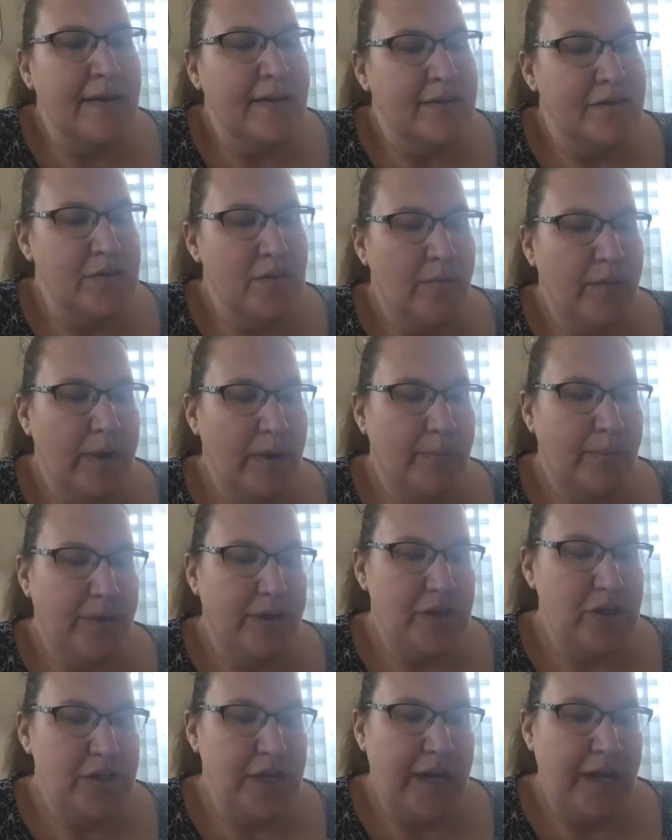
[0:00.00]
So we
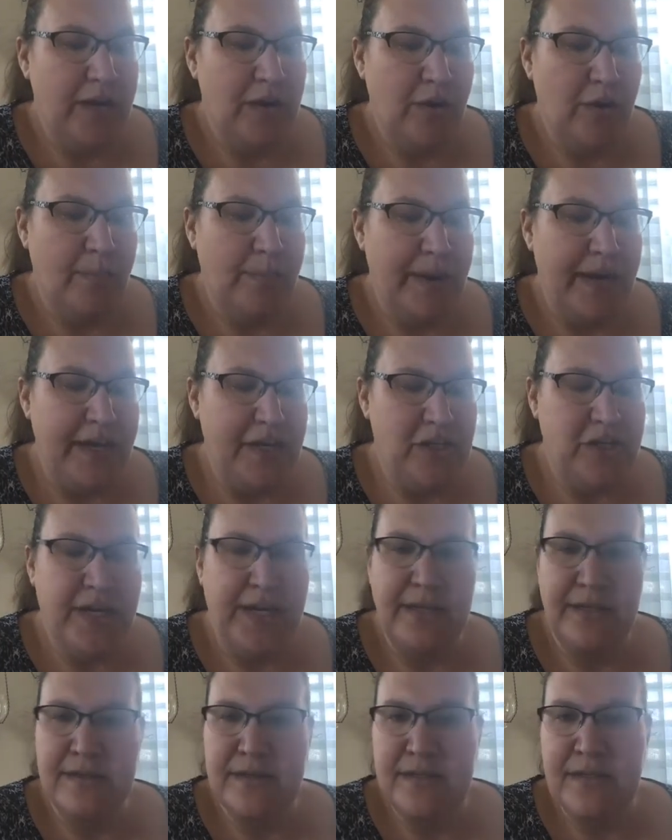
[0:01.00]
appreciate your
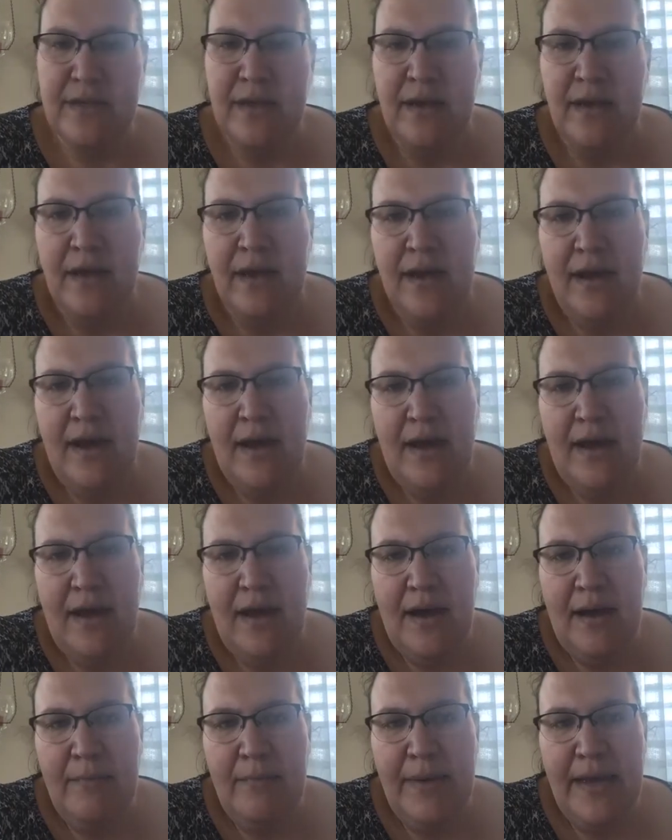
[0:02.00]
patience
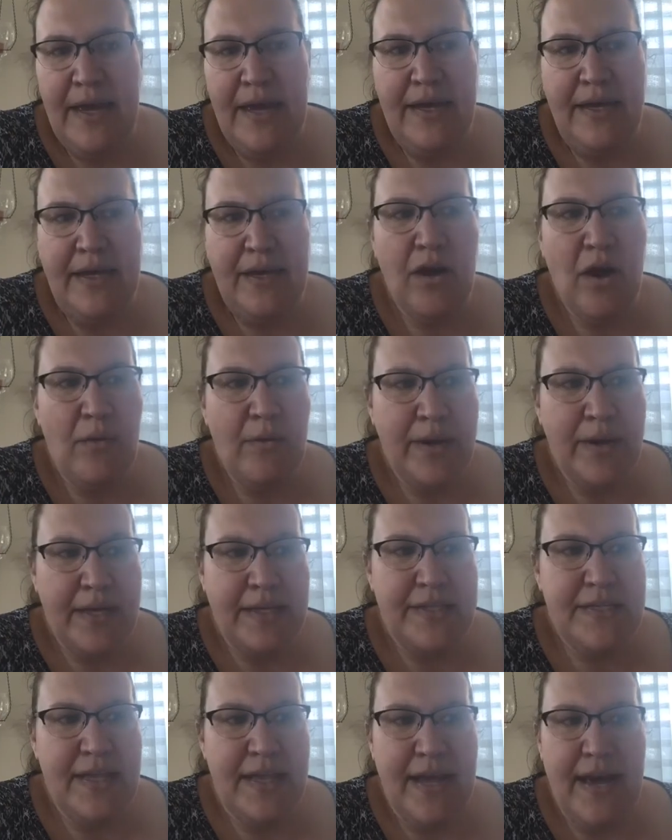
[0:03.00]
in going
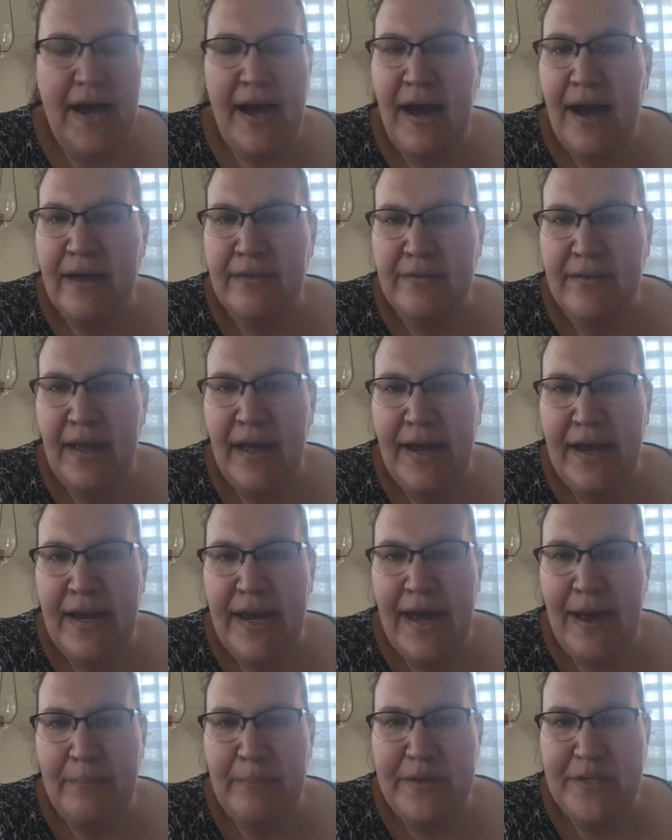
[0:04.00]
into that online
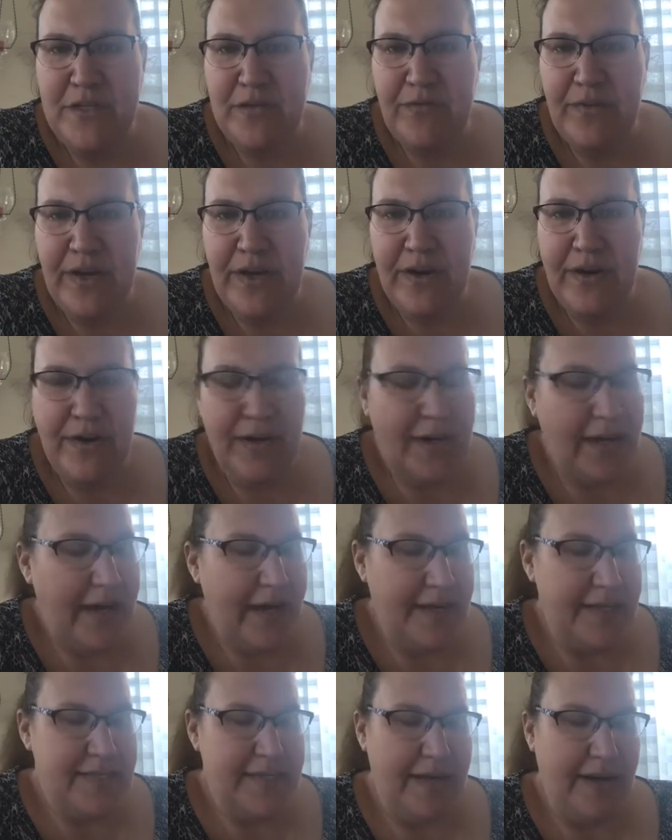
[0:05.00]
atmosphere,
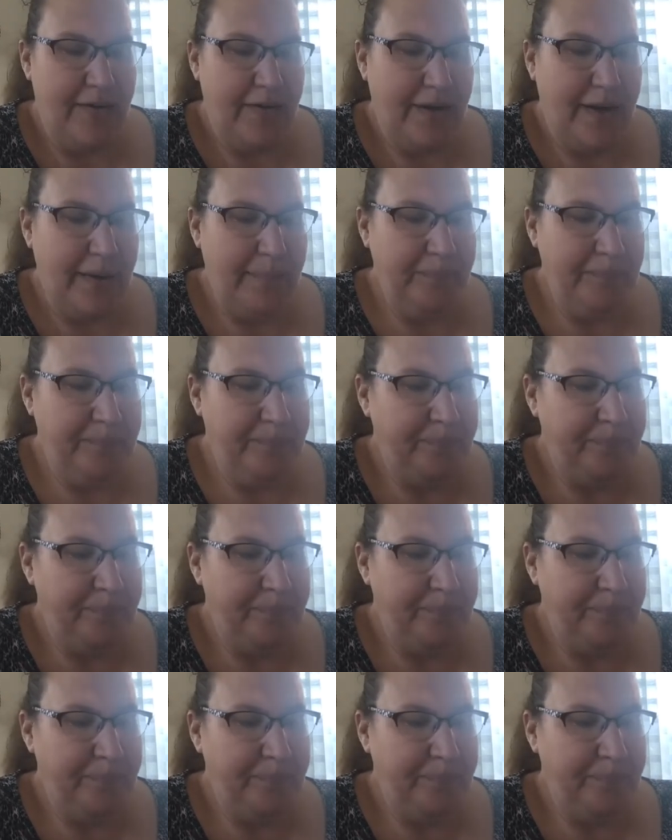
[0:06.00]
etc.